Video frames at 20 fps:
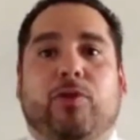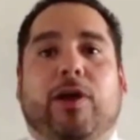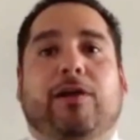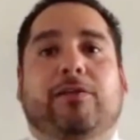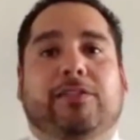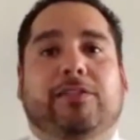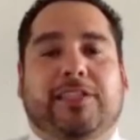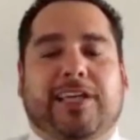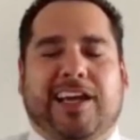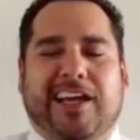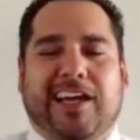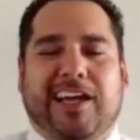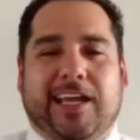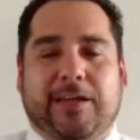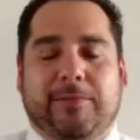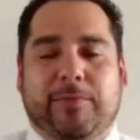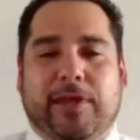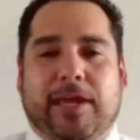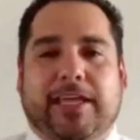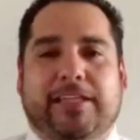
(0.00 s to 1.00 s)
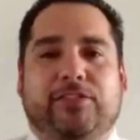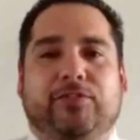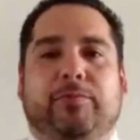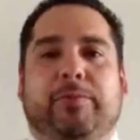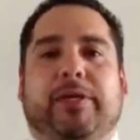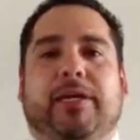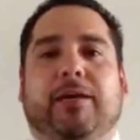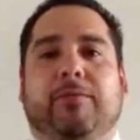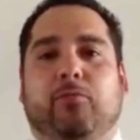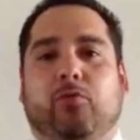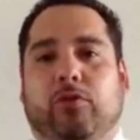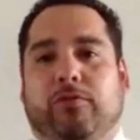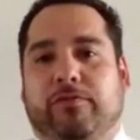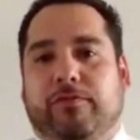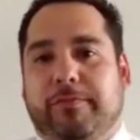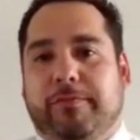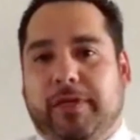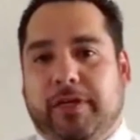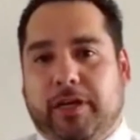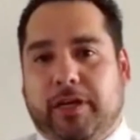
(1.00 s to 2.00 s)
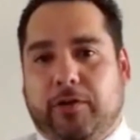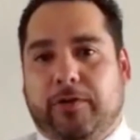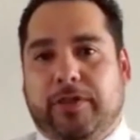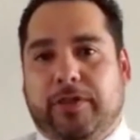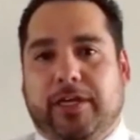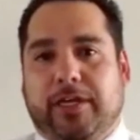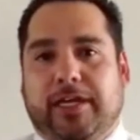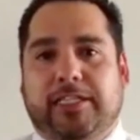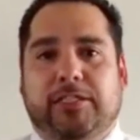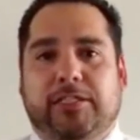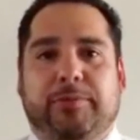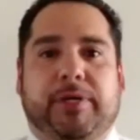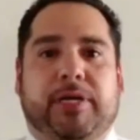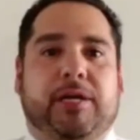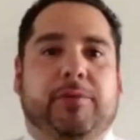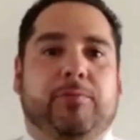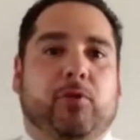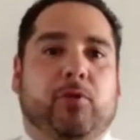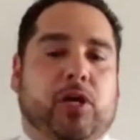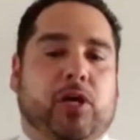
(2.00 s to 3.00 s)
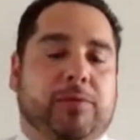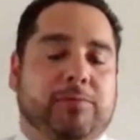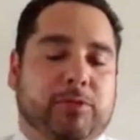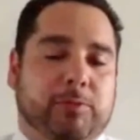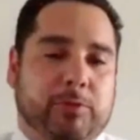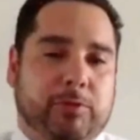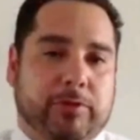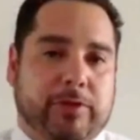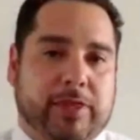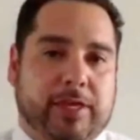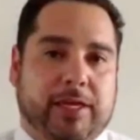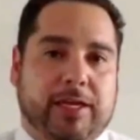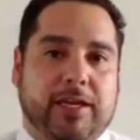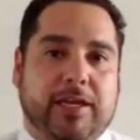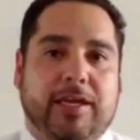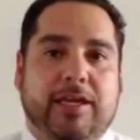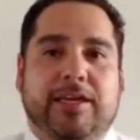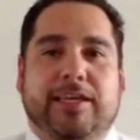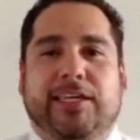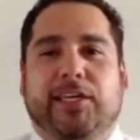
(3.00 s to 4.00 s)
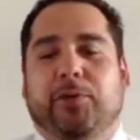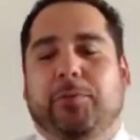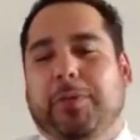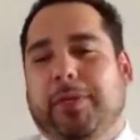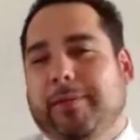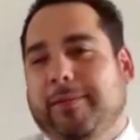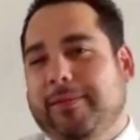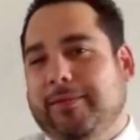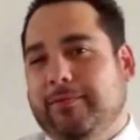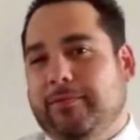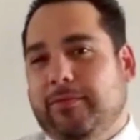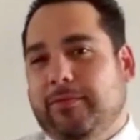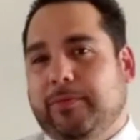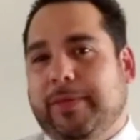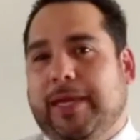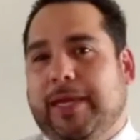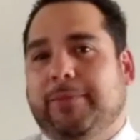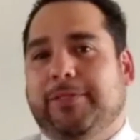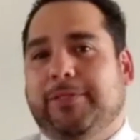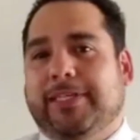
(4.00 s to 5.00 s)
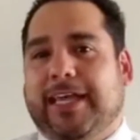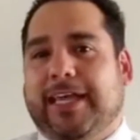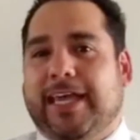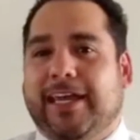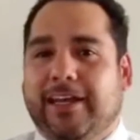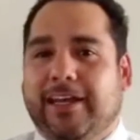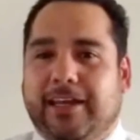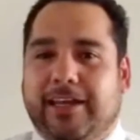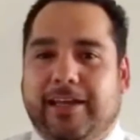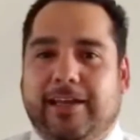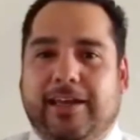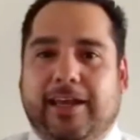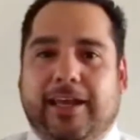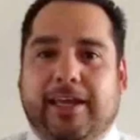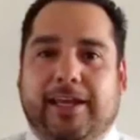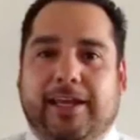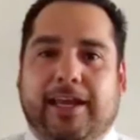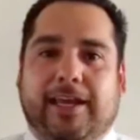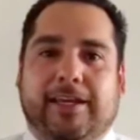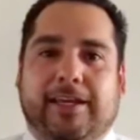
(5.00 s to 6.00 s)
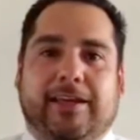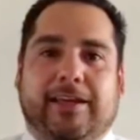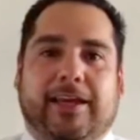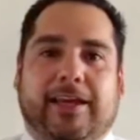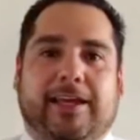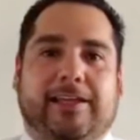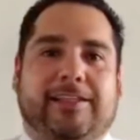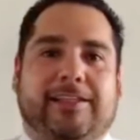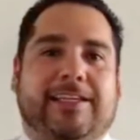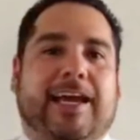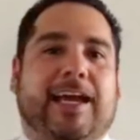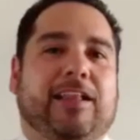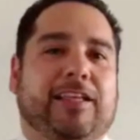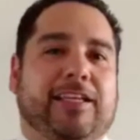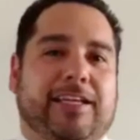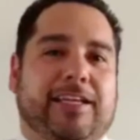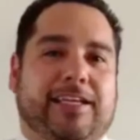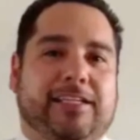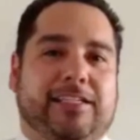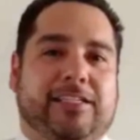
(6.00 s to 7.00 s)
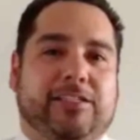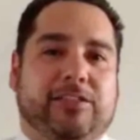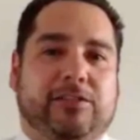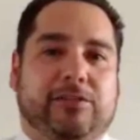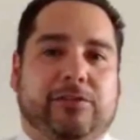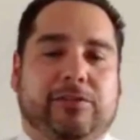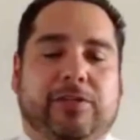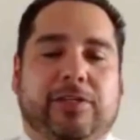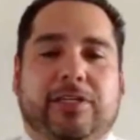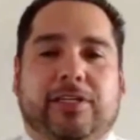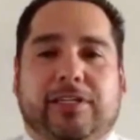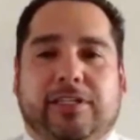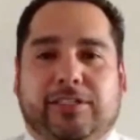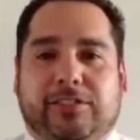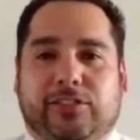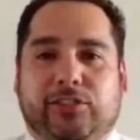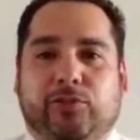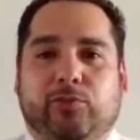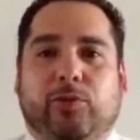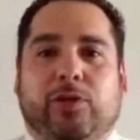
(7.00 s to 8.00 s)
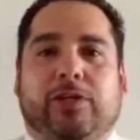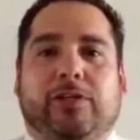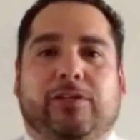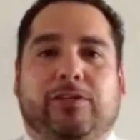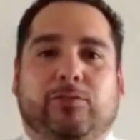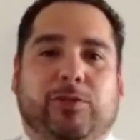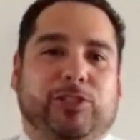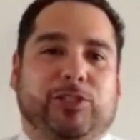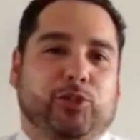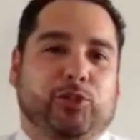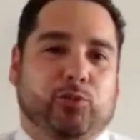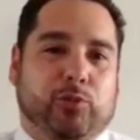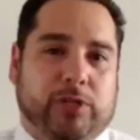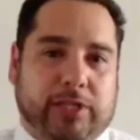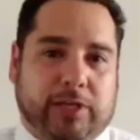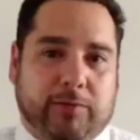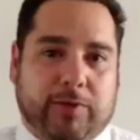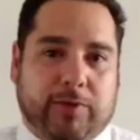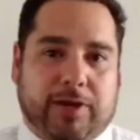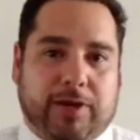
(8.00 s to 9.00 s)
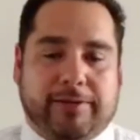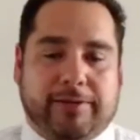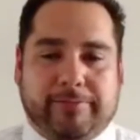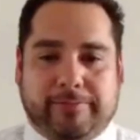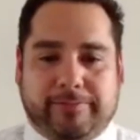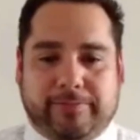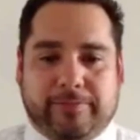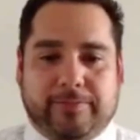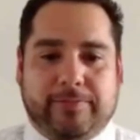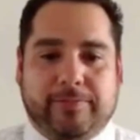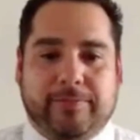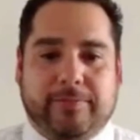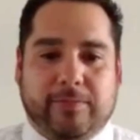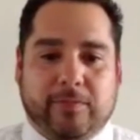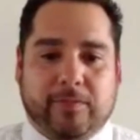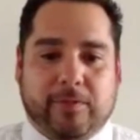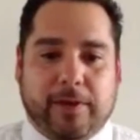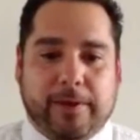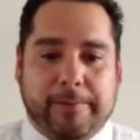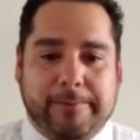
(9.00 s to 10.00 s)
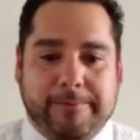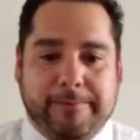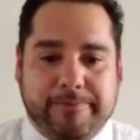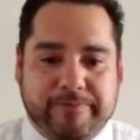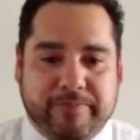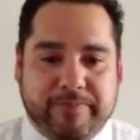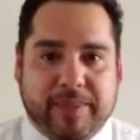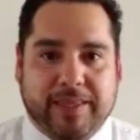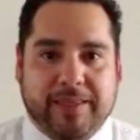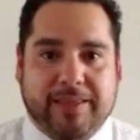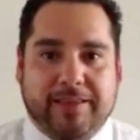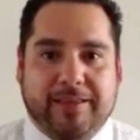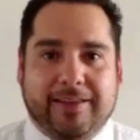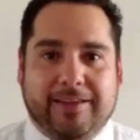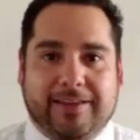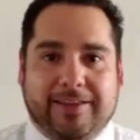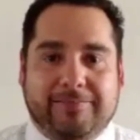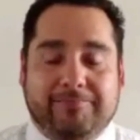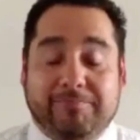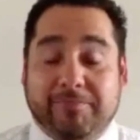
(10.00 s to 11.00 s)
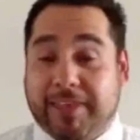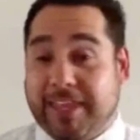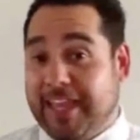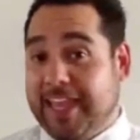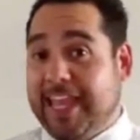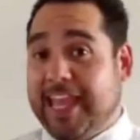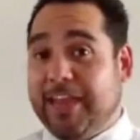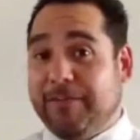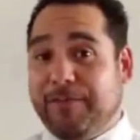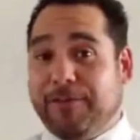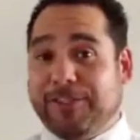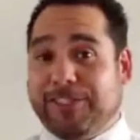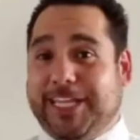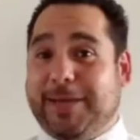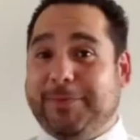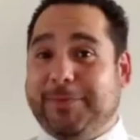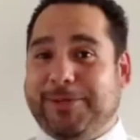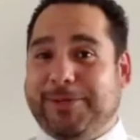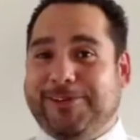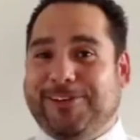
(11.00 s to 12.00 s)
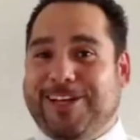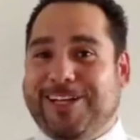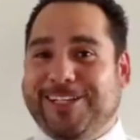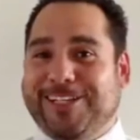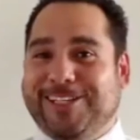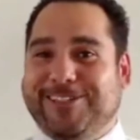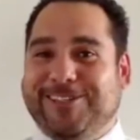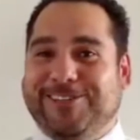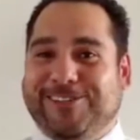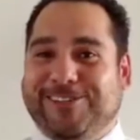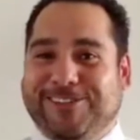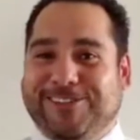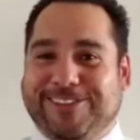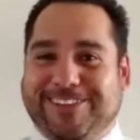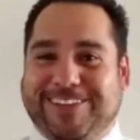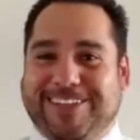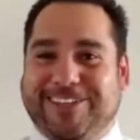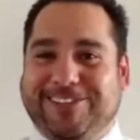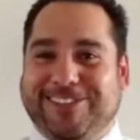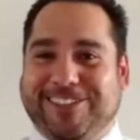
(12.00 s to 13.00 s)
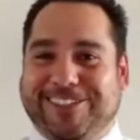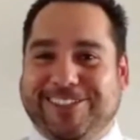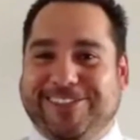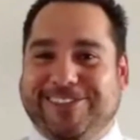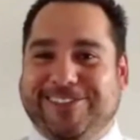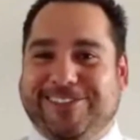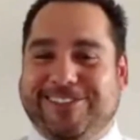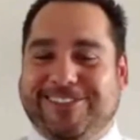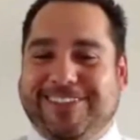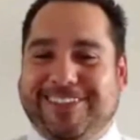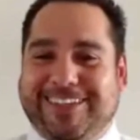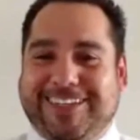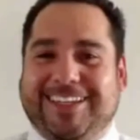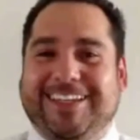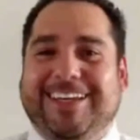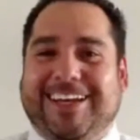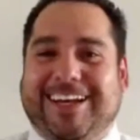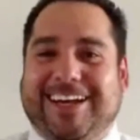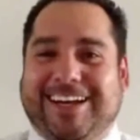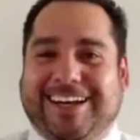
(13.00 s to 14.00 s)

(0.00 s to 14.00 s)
throughout time, as you become more familiar with it, as you become more comfortable with it, you'll be able to edit it and dial it into what you really want. Okay. If you're skeptical on using Google,